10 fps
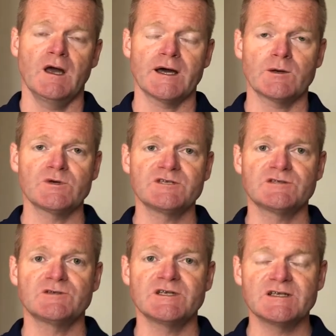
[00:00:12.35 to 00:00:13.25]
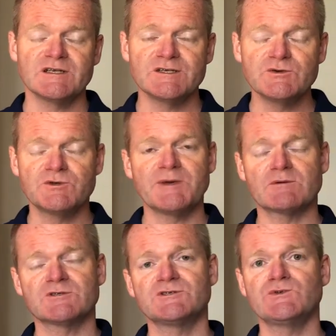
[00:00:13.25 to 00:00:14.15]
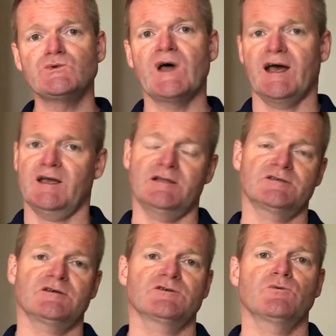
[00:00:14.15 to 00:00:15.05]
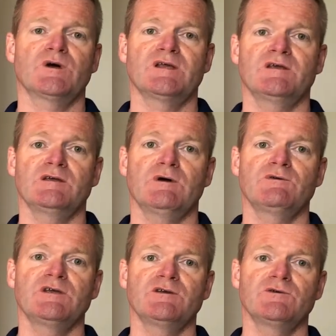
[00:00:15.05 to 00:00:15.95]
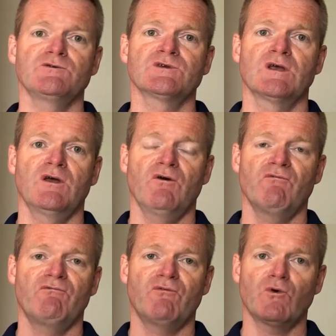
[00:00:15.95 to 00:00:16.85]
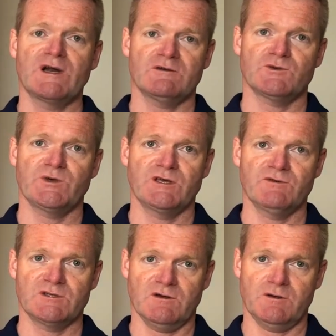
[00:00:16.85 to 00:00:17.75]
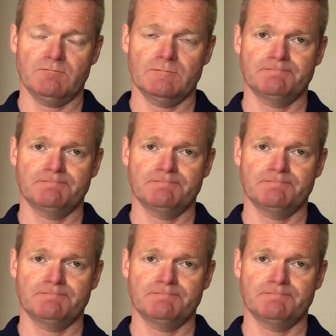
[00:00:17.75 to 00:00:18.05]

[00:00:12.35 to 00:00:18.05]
And I want you to be able to do that in such a way that you only use 4 hours a week of your time.